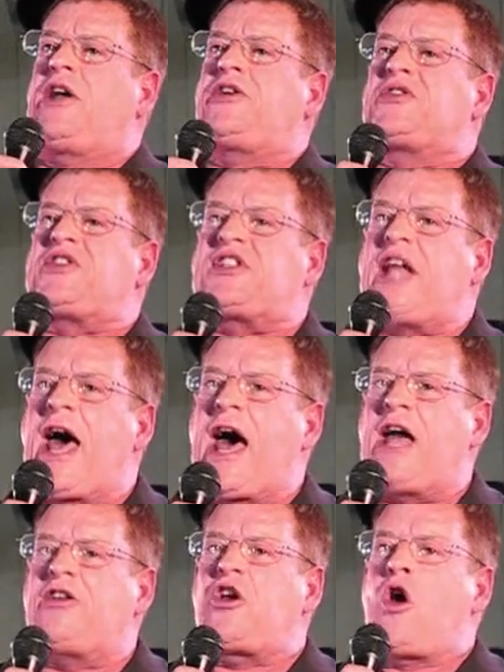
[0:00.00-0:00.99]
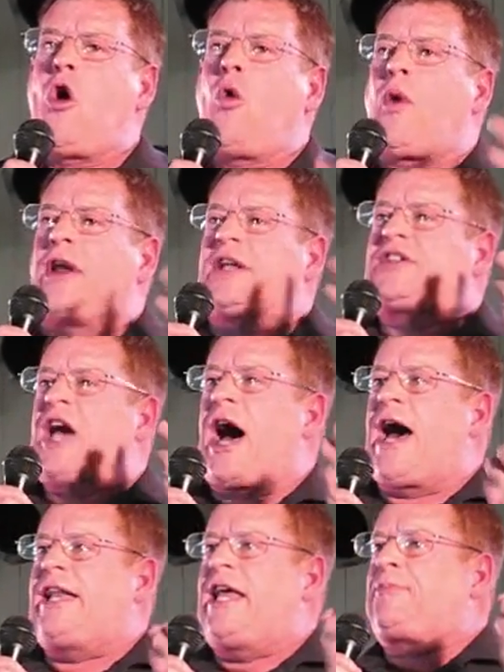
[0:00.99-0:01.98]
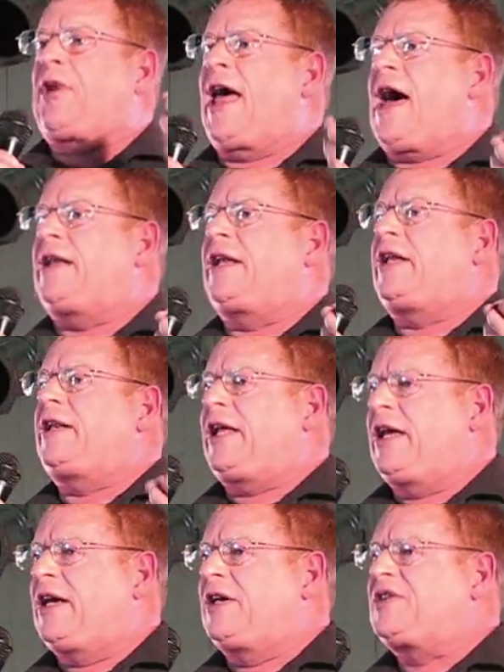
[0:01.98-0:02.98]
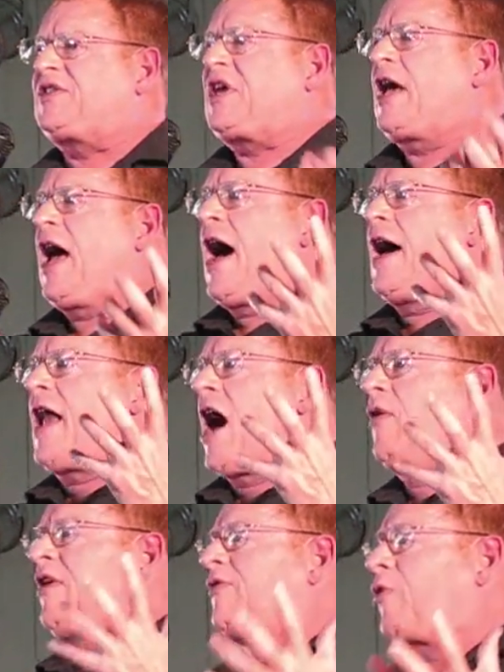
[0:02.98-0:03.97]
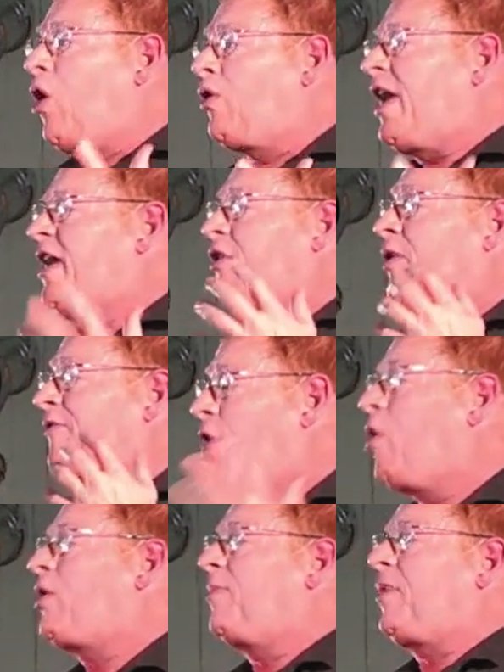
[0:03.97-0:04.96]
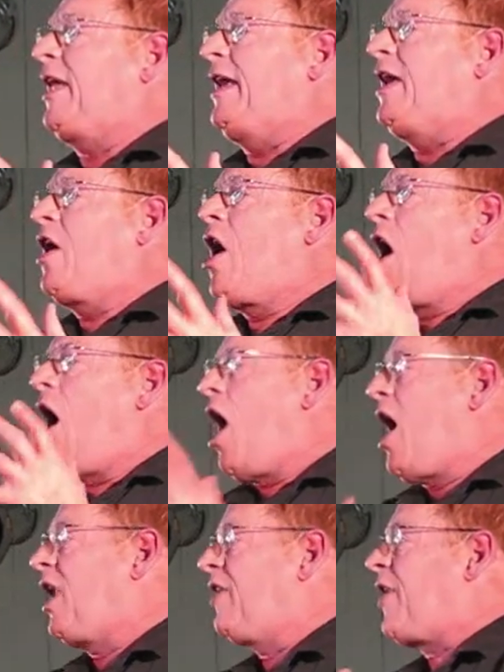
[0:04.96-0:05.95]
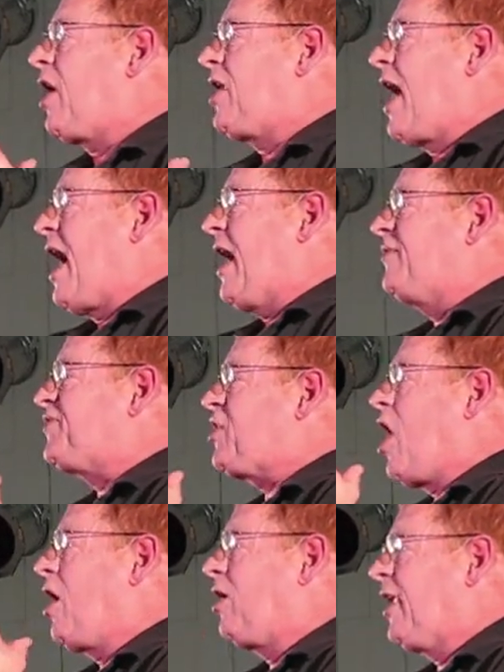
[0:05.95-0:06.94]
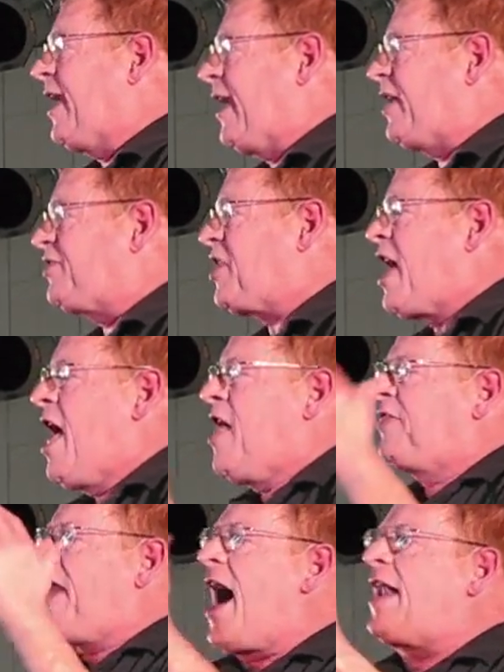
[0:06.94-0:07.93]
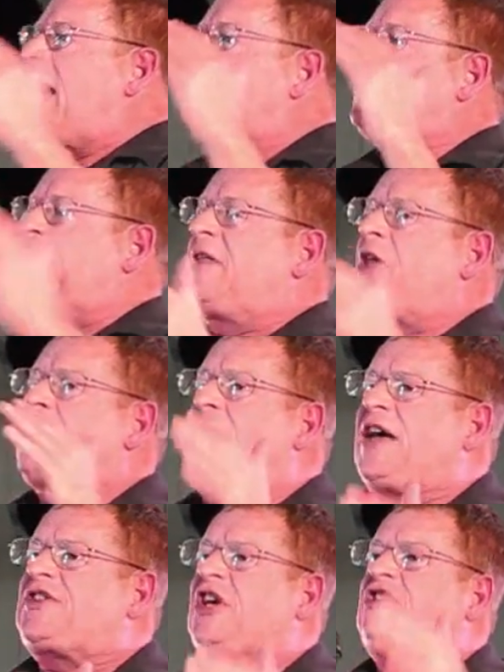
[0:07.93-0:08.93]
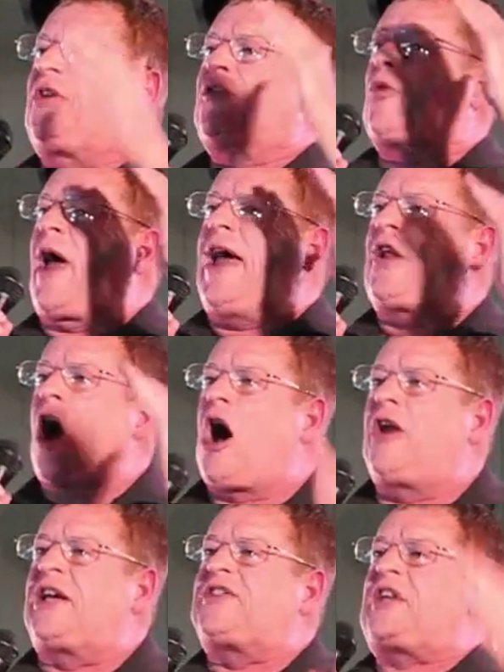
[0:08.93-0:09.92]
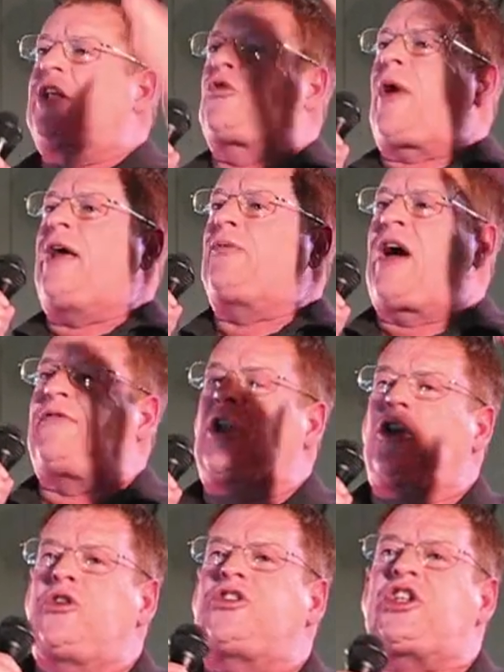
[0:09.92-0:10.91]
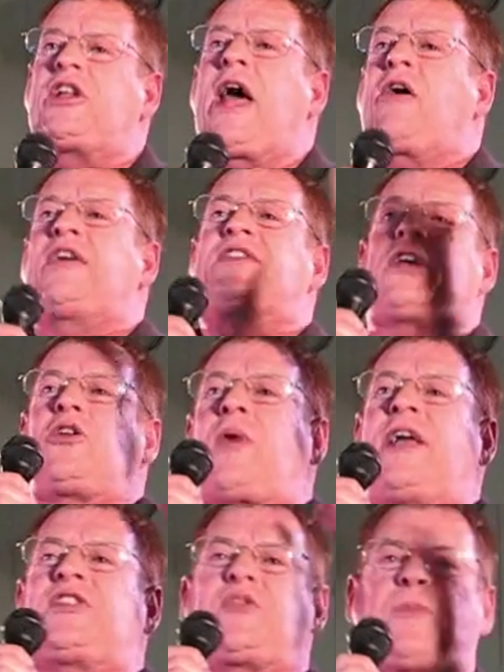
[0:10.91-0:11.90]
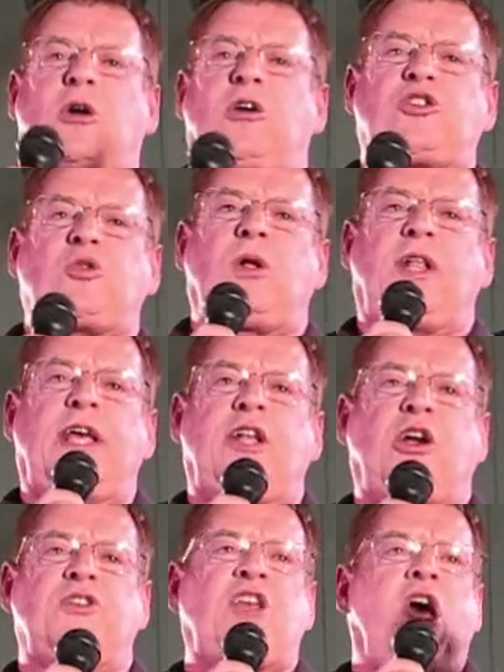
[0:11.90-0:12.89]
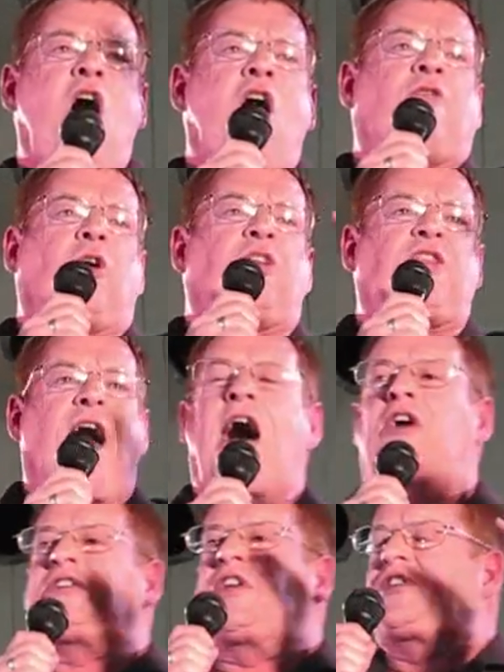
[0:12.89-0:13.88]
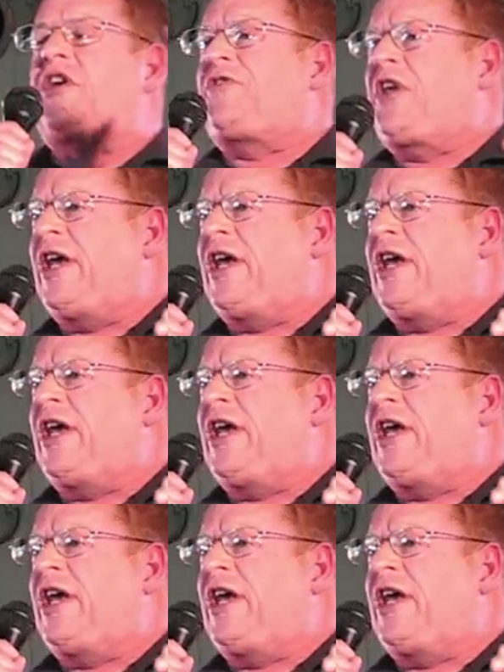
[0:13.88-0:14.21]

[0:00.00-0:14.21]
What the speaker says: understand what a tiny planet it is and how irrevocably all of our lives are linked. That has been the message of great artists and great revolutionaries and great spiritual leaders for thousands of